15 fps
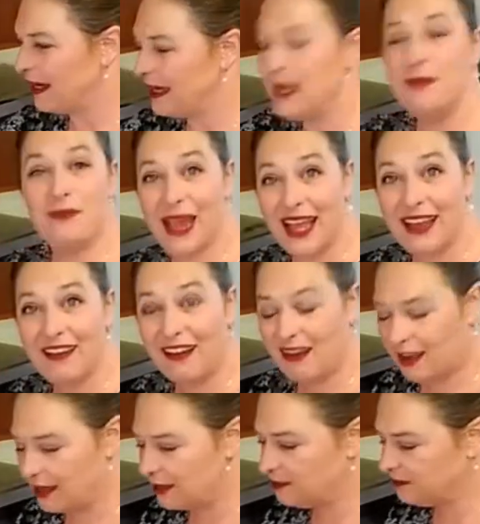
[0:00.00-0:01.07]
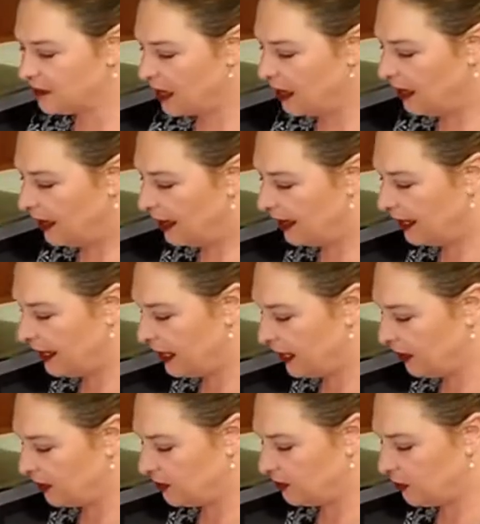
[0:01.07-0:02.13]
heat back on,
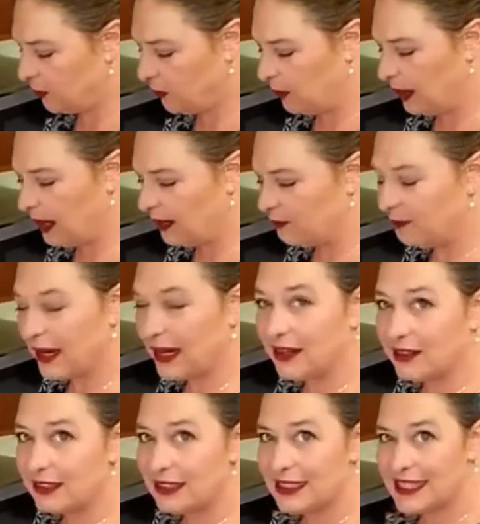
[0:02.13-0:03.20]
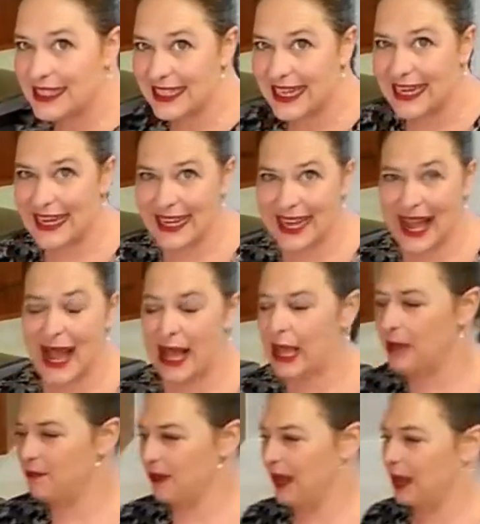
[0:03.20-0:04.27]
and while my oil is heating
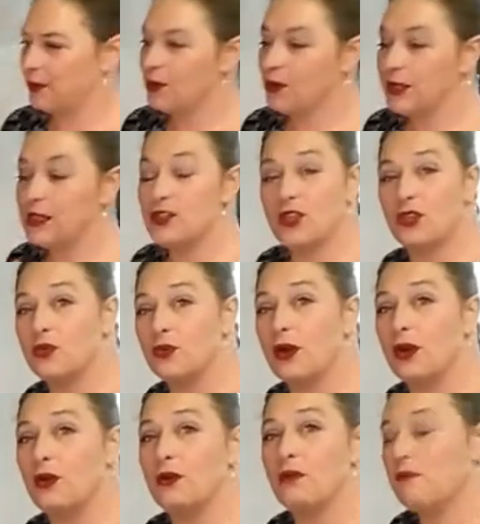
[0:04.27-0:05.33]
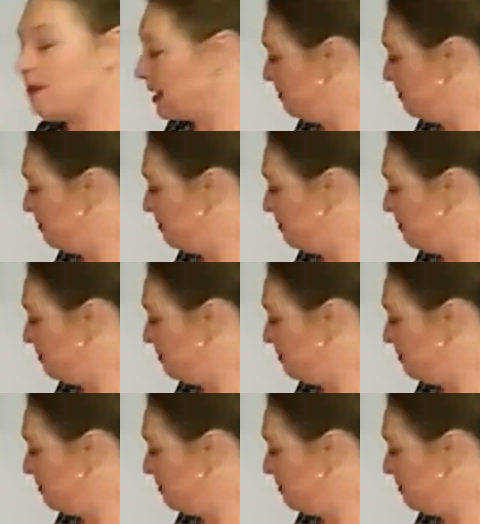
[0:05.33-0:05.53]
up, I'm going to throw my